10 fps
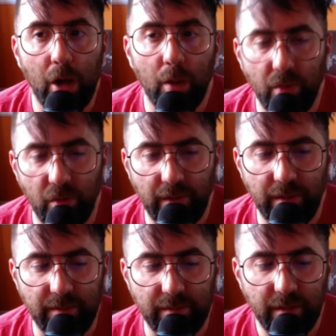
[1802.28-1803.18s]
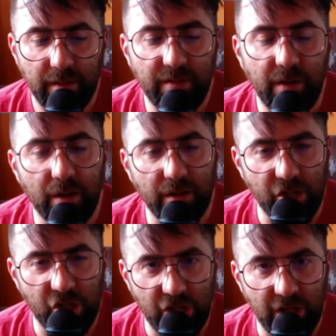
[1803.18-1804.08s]
movies started to
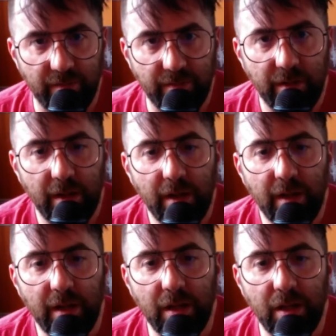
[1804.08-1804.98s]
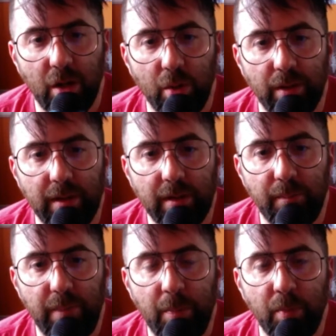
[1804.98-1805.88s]
shift you know like
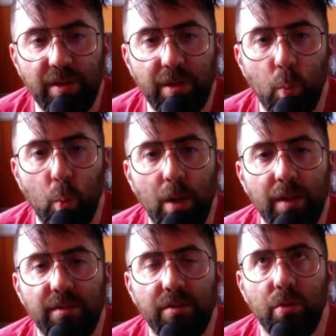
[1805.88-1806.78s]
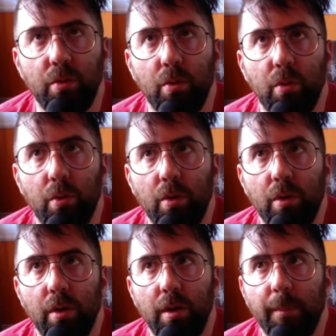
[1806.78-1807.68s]
people didn't want to
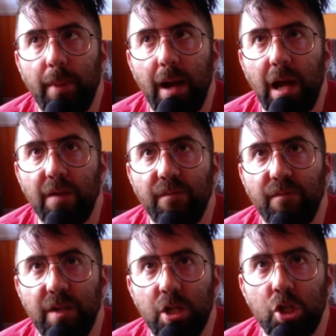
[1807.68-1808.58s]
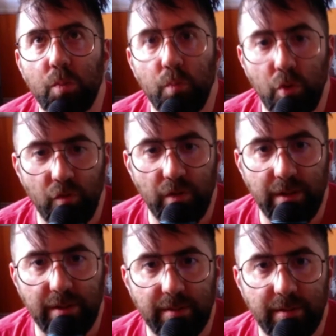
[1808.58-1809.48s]
buy finished
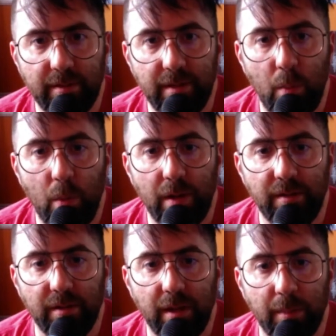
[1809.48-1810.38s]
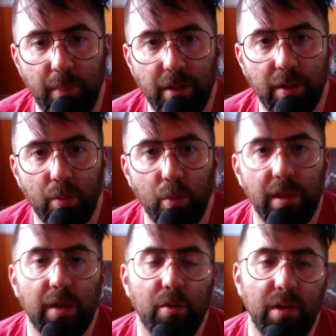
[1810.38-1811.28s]
movies they wanted to like be on the well,
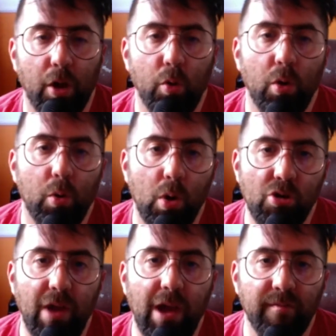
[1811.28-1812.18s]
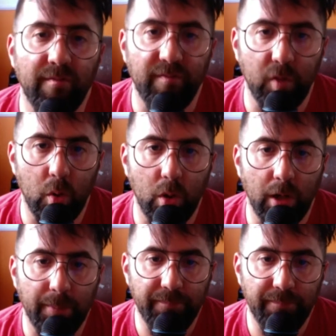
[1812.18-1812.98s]
like you know, quote unquote ground floor